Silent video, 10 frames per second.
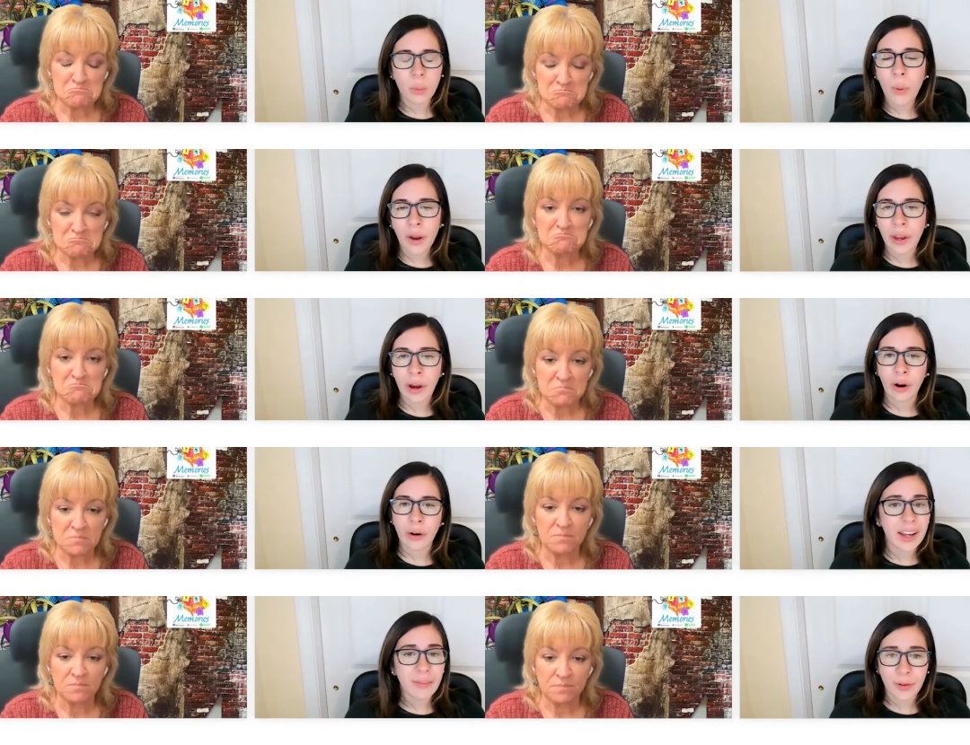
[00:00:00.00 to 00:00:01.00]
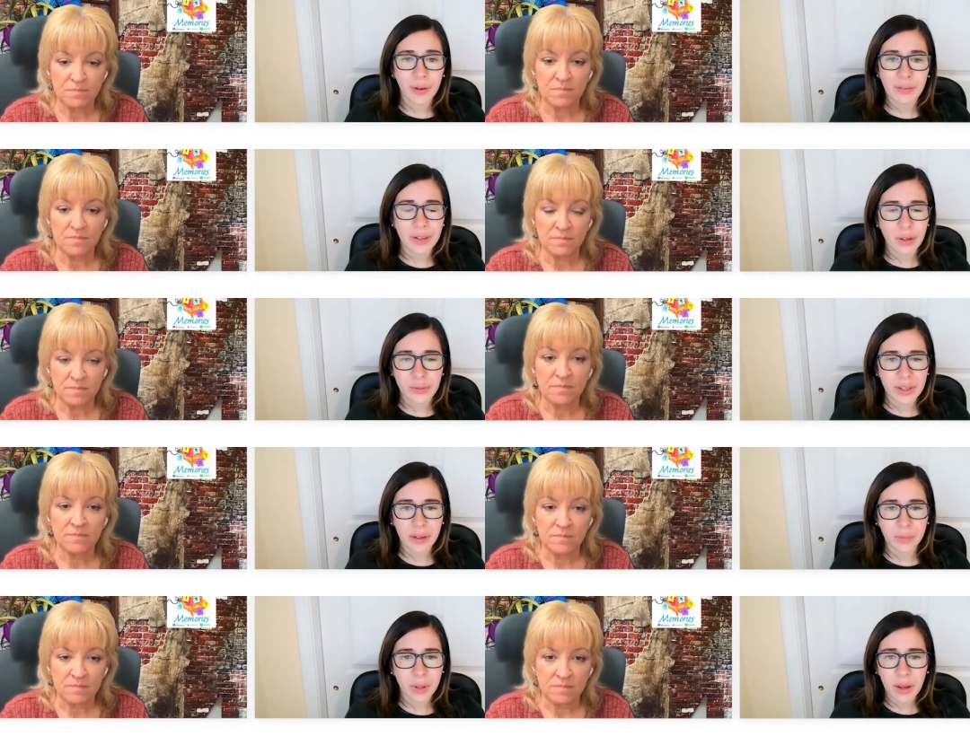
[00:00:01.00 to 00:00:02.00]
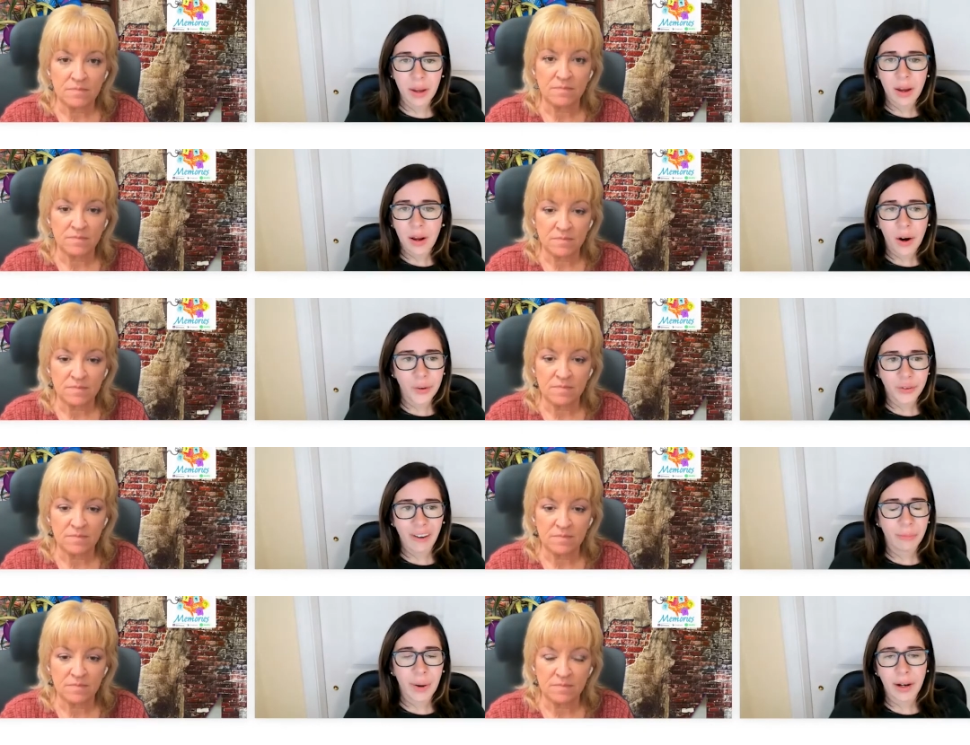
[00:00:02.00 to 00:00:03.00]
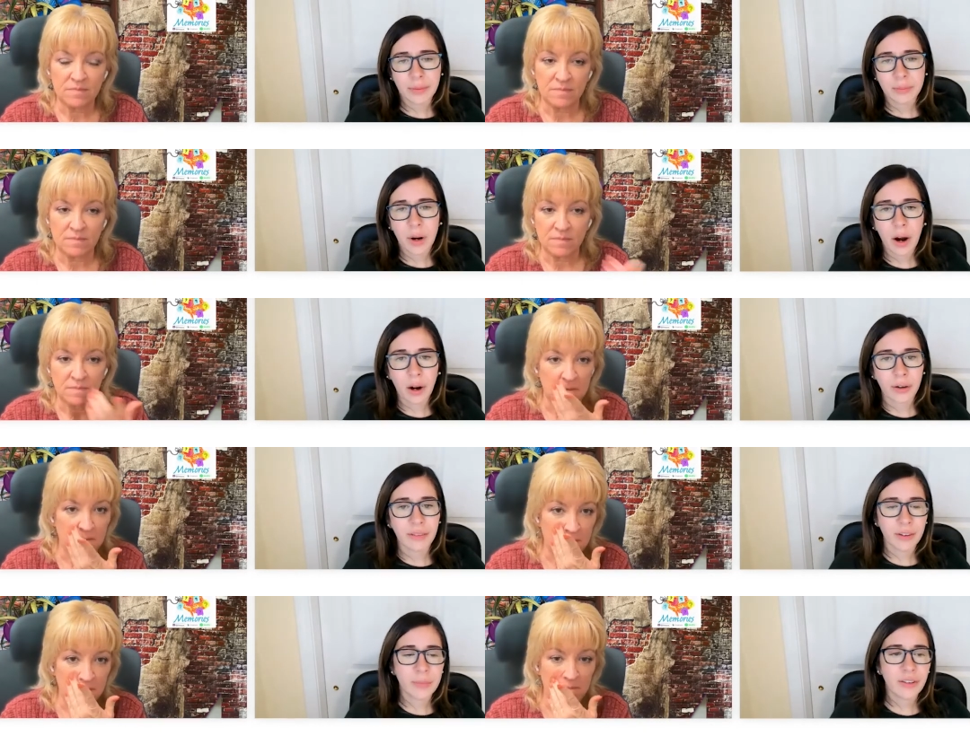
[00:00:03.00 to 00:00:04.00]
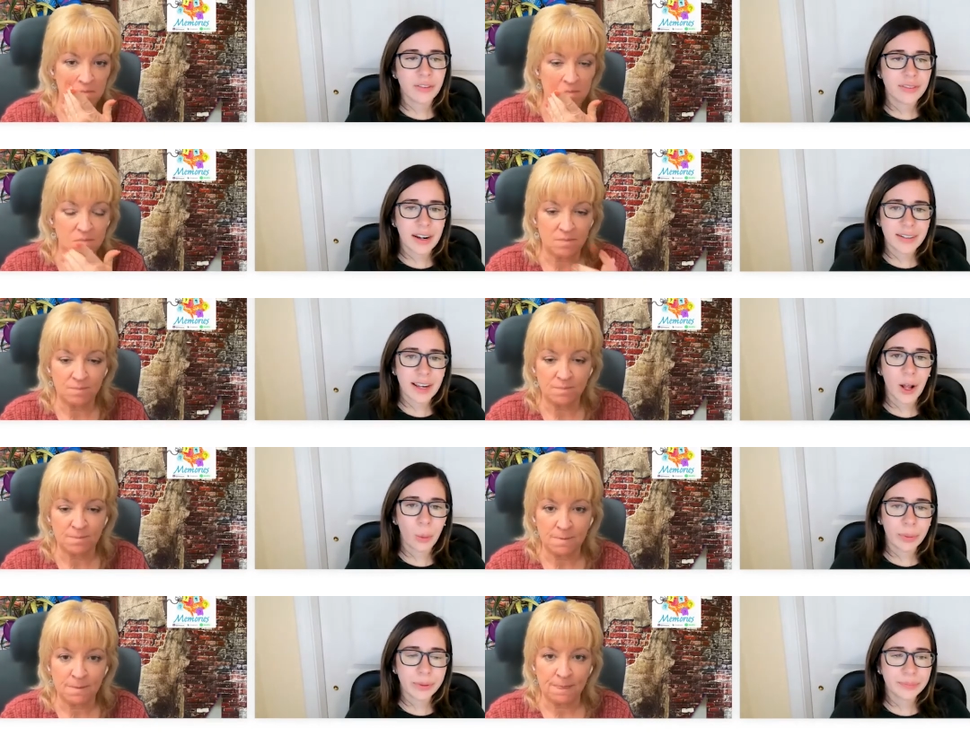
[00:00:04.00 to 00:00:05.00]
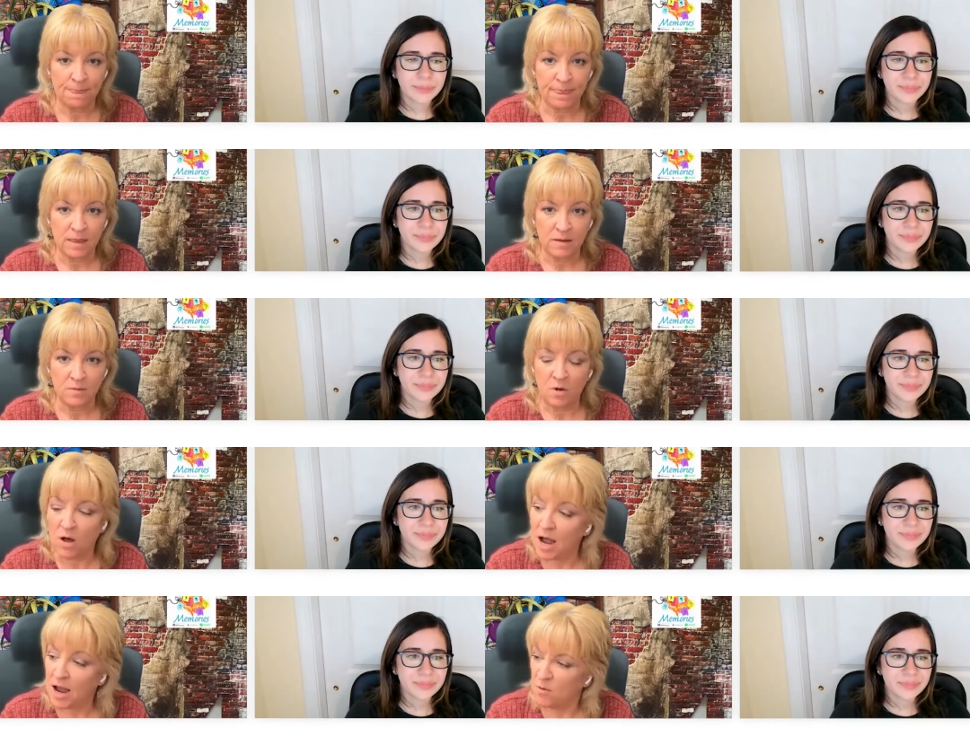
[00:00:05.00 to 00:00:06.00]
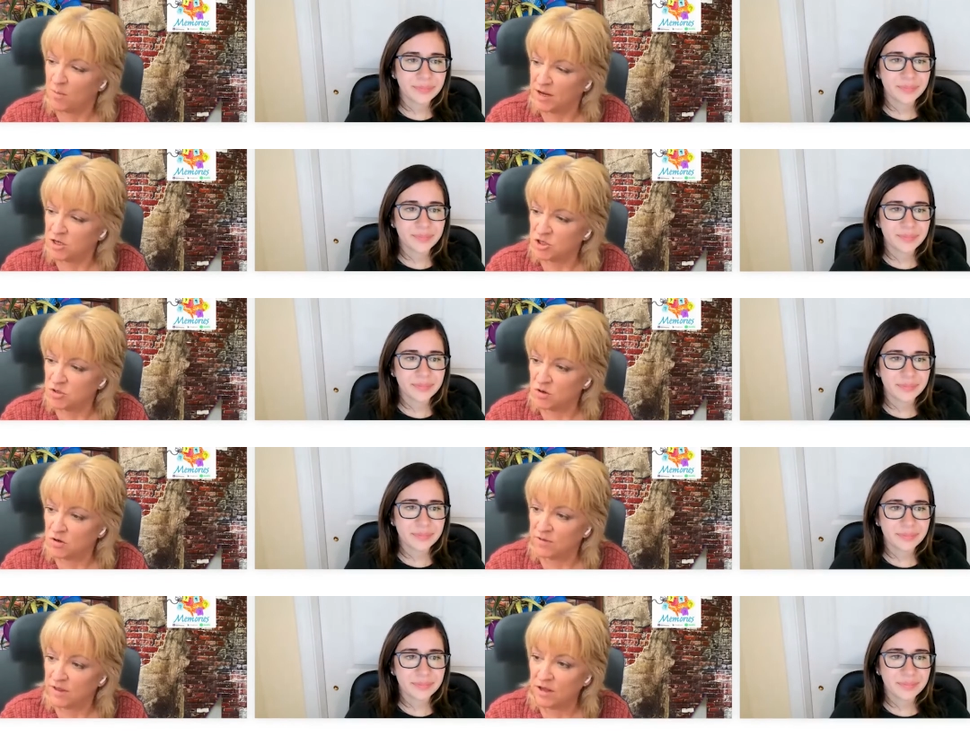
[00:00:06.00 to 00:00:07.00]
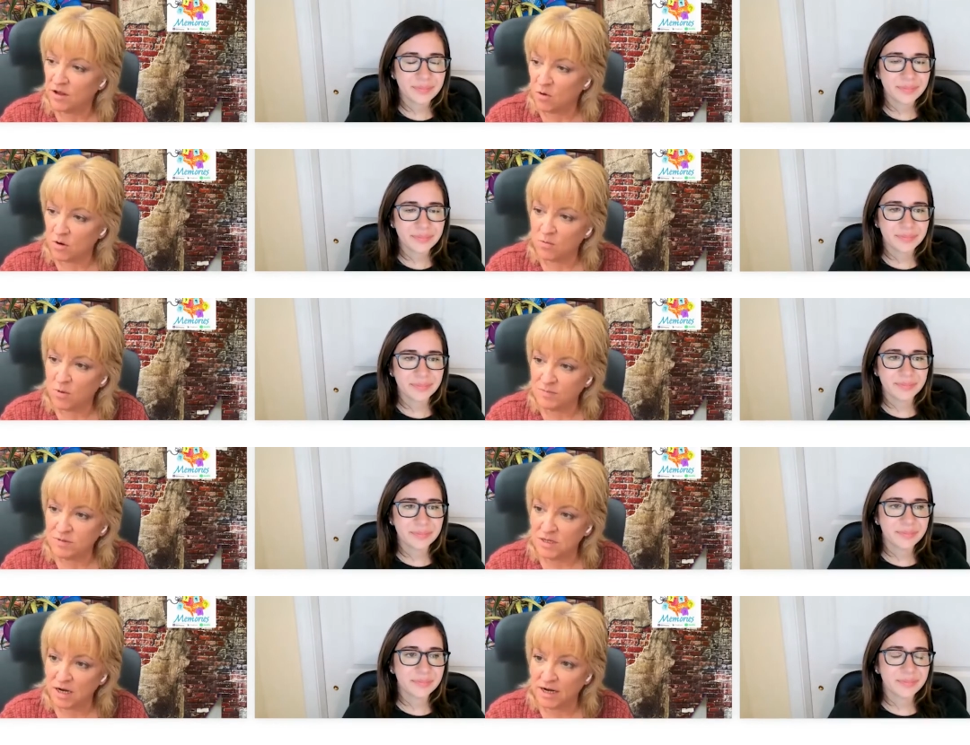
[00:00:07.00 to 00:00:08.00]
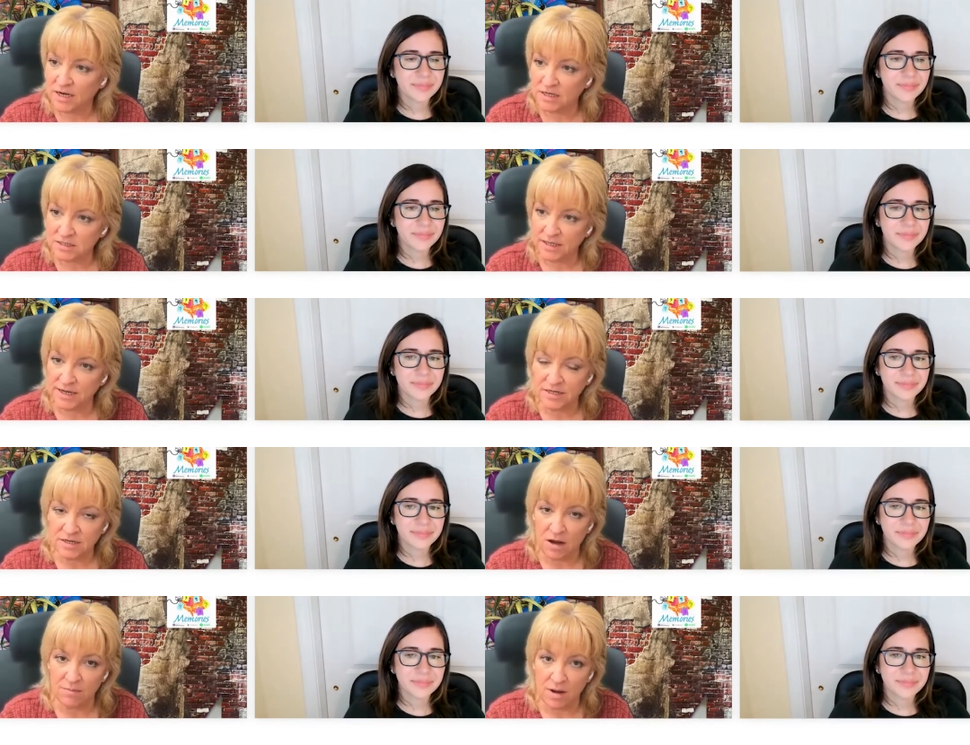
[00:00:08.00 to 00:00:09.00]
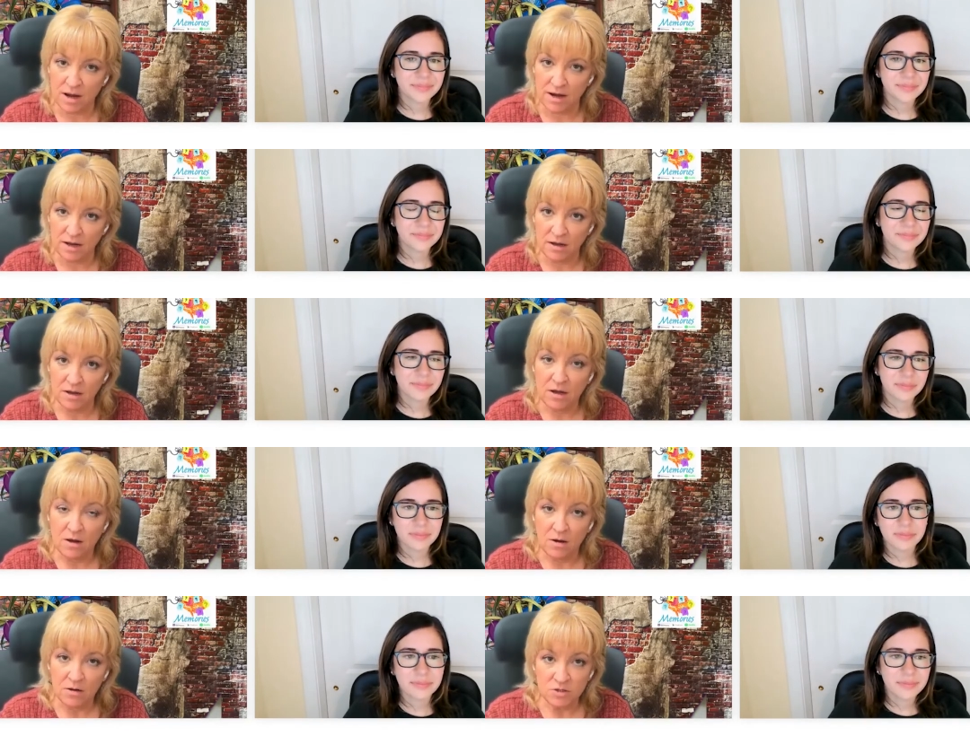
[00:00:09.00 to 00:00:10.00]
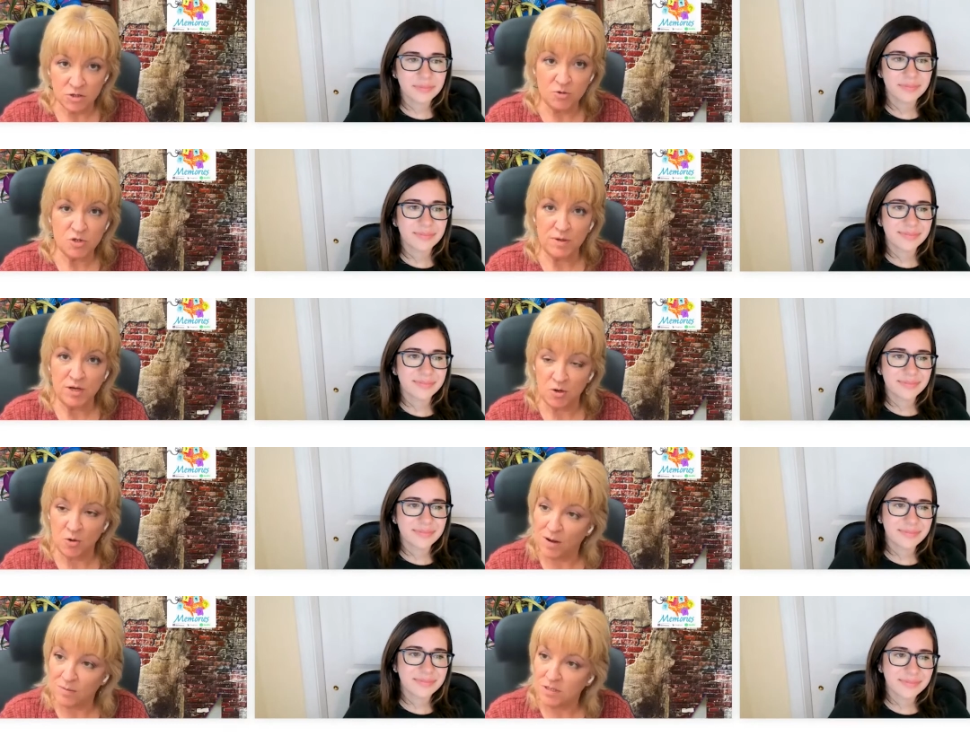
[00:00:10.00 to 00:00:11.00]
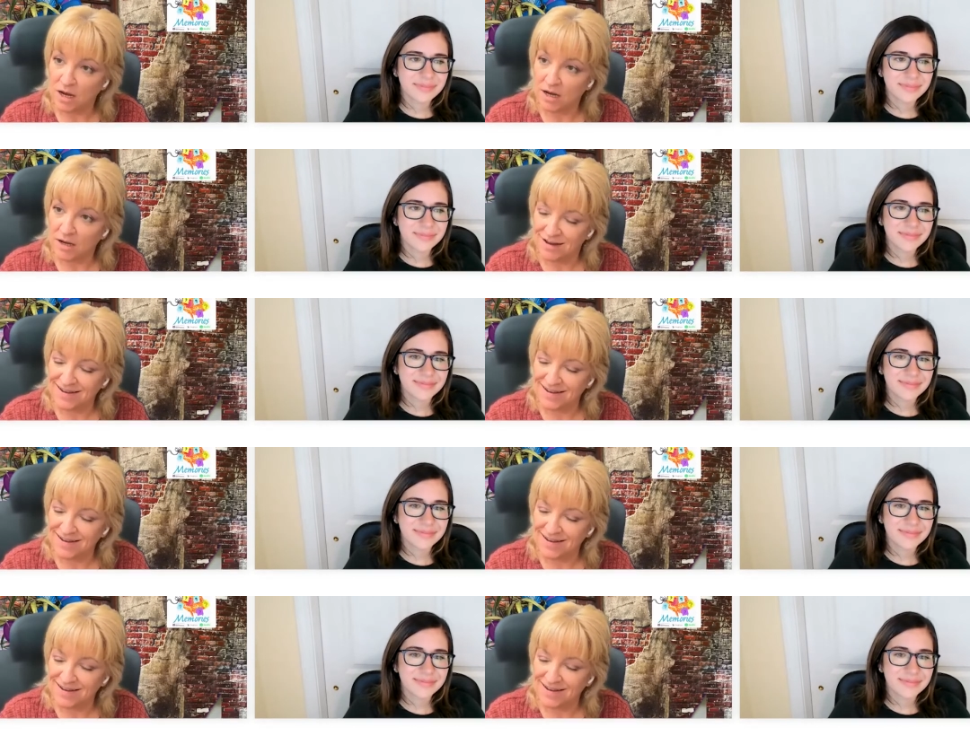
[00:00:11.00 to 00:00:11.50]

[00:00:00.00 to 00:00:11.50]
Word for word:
Speaker 1: where they are, if they're even using our software. Our information is there to help.
Speaker 2: Well, I will make sure that your website is linked on my soon to be new website